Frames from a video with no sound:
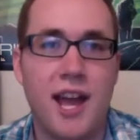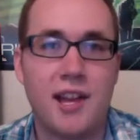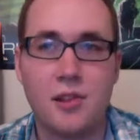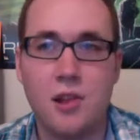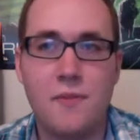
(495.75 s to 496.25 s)
I
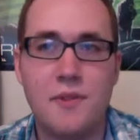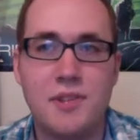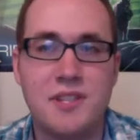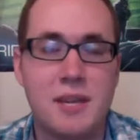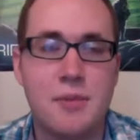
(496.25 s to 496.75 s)
love the
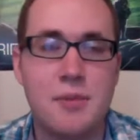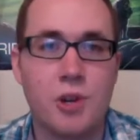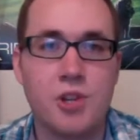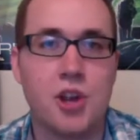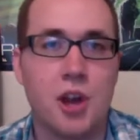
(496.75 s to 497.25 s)
deep,
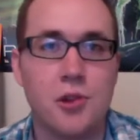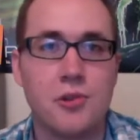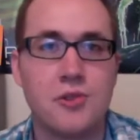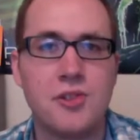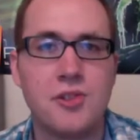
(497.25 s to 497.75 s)
rich
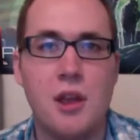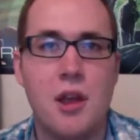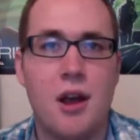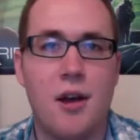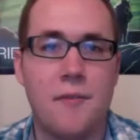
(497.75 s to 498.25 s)
colors
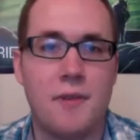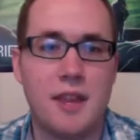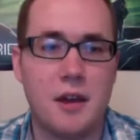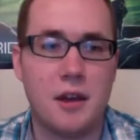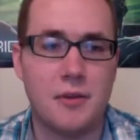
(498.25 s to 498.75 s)
of
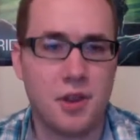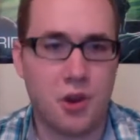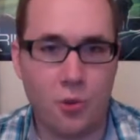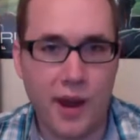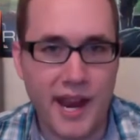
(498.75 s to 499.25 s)
the
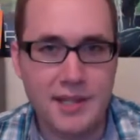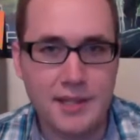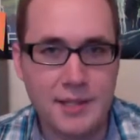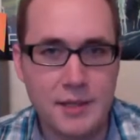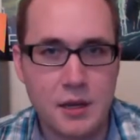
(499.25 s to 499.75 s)

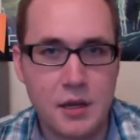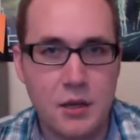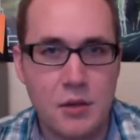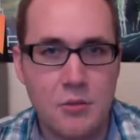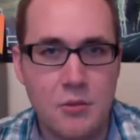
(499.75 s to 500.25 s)
grays
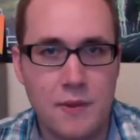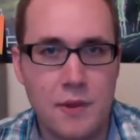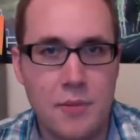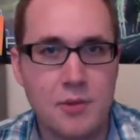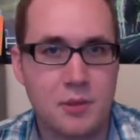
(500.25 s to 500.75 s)
with
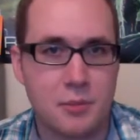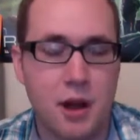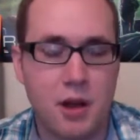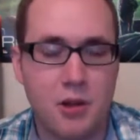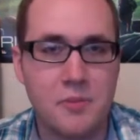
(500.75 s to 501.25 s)
the
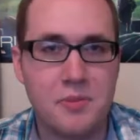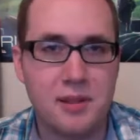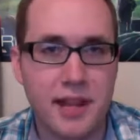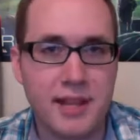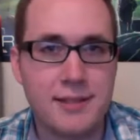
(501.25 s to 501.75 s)
post-apocalyptic
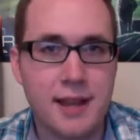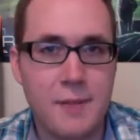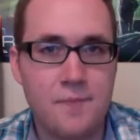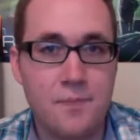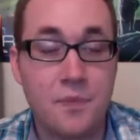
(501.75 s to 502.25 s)

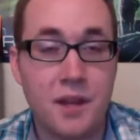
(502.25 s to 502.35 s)
landscape.